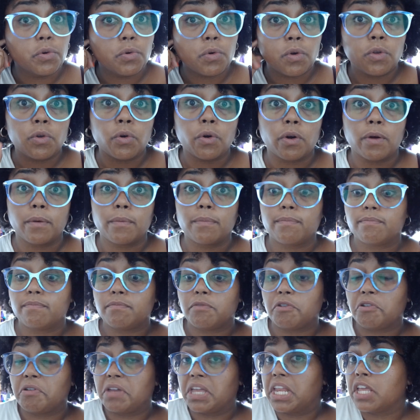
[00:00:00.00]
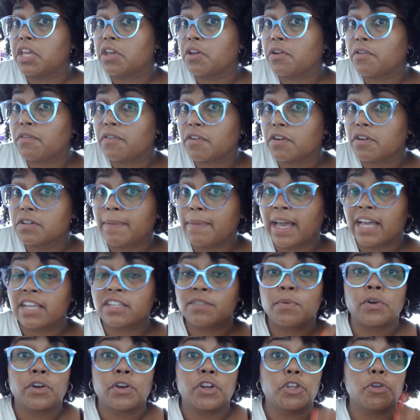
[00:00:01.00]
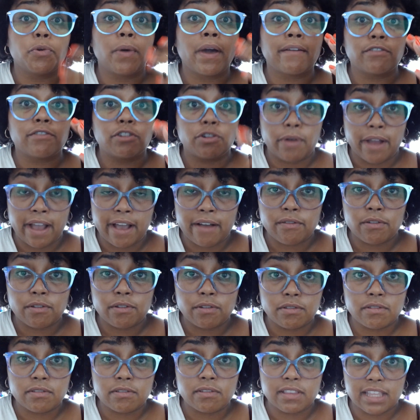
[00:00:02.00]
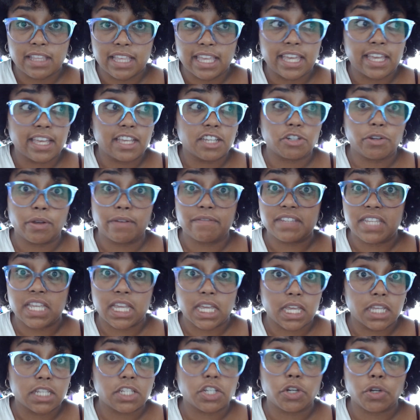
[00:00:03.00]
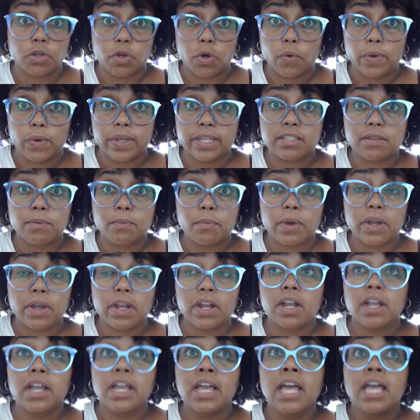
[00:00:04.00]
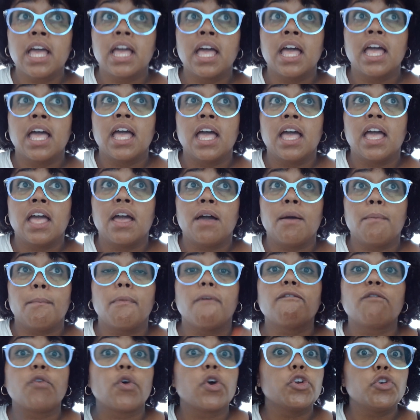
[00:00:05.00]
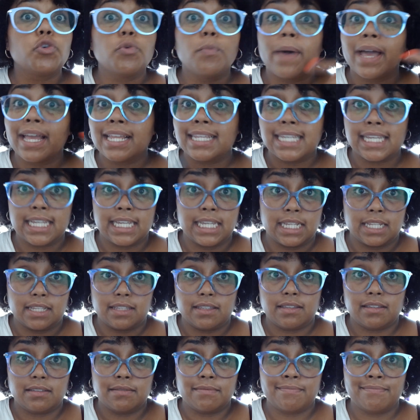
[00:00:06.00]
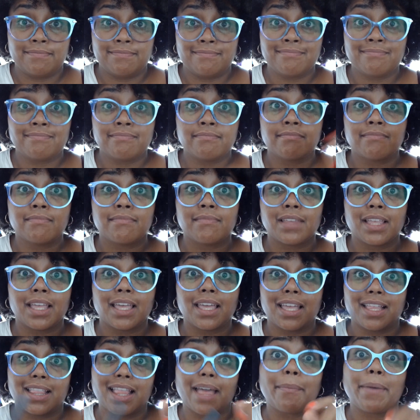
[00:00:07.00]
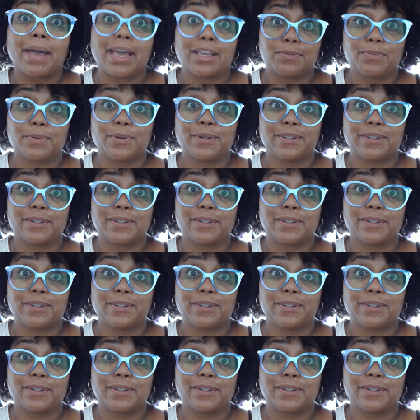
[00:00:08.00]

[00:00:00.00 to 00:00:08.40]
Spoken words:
or you're getting your first passport and you have traveling, you have tickets, and you're going somewhere. Before you buy tickets, get that passport.